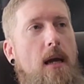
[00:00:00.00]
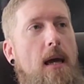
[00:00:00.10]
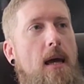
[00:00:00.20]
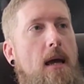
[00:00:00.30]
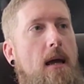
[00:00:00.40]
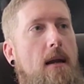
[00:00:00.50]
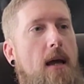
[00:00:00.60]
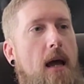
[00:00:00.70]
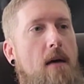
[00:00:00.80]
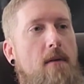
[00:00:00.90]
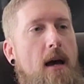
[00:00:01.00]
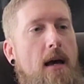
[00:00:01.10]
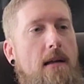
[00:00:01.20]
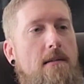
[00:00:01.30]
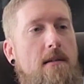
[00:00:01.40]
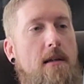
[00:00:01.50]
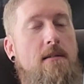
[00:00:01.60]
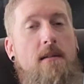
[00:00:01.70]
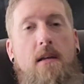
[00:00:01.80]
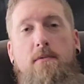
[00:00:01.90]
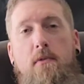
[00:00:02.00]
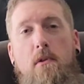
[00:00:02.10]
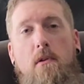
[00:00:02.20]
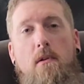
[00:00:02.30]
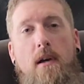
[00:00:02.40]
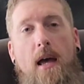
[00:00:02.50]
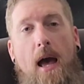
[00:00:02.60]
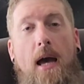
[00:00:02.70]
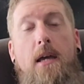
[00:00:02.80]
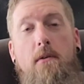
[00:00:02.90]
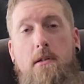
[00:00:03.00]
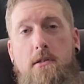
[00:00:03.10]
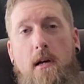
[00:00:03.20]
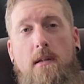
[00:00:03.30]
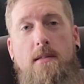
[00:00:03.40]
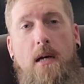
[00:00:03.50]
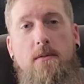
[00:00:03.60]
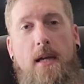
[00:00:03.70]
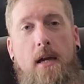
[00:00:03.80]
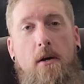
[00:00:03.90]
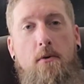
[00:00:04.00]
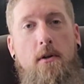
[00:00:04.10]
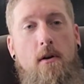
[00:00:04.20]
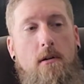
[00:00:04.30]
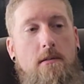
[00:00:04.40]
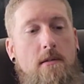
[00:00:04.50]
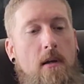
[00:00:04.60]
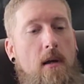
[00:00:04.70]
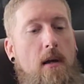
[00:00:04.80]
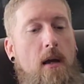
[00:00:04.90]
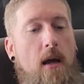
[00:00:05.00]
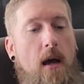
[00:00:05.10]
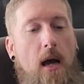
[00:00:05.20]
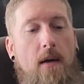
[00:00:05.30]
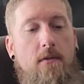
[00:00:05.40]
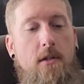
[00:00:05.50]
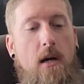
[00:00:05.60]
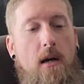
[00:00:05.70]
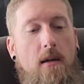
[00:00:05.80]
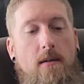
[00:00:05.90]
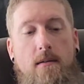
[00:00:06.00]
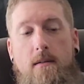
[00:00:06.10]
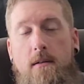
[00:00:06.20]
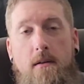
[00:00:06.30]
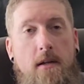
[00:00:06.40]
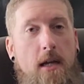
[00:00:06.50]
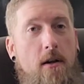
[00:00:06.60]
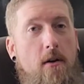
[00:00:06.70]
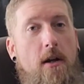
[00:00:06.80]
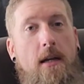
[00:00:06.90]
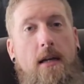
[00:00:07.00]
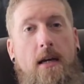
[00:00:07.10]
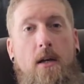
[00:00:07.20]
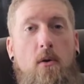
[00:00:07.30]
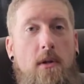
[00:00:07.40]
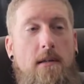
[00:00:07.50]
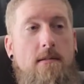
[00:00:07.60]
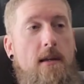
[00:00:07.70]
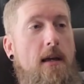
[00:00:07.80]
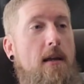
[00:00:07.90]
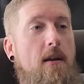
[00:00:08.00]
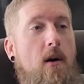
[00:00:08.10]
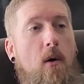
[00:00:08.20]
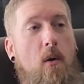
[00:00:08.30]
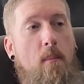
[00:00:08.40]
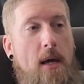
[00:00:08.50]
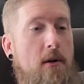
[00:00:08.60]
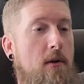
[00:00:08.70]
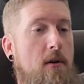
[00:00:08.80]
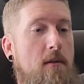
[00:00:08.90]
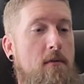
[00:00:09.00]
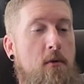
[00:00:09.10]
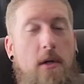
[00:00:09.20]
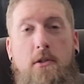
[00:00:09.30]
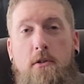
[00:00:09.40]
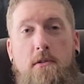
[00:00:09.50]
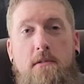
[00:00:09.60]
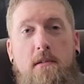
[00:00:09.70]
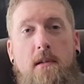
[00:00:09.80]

and have had successful, accurate shots out to 800 yards. I've shot deer and coyotes and all manner of creatures